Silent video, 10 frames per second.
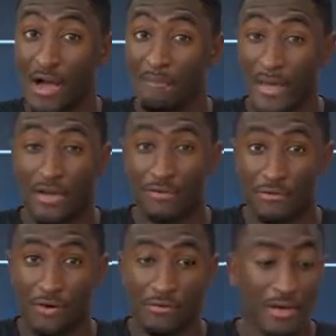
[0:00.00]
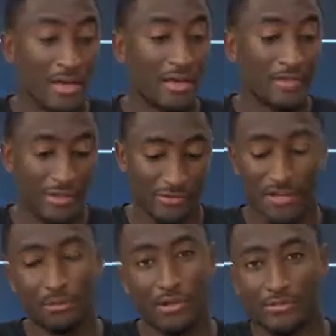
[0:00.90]
compact phone. The
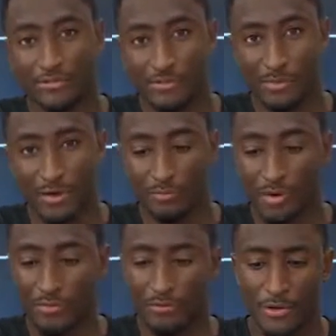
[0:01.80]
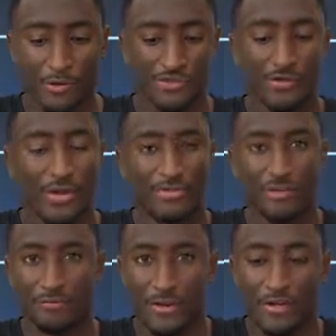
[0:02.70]
S8 Plus is its bigger brother, but you still get the
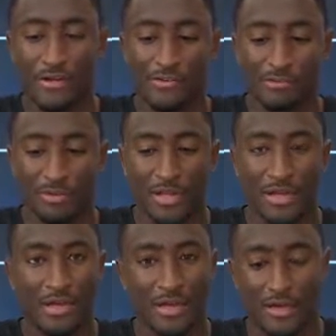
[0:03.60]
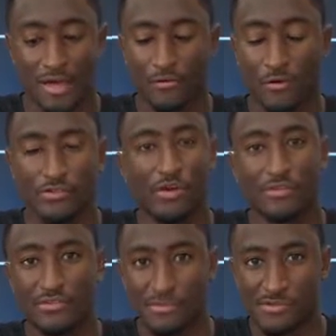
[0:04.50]
infinity display and of course all
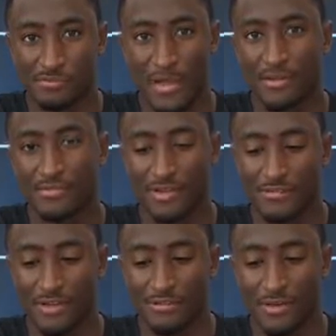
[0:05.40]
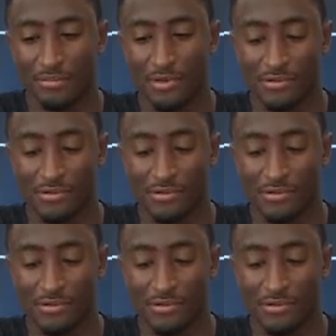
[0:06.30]
the same specs as the S8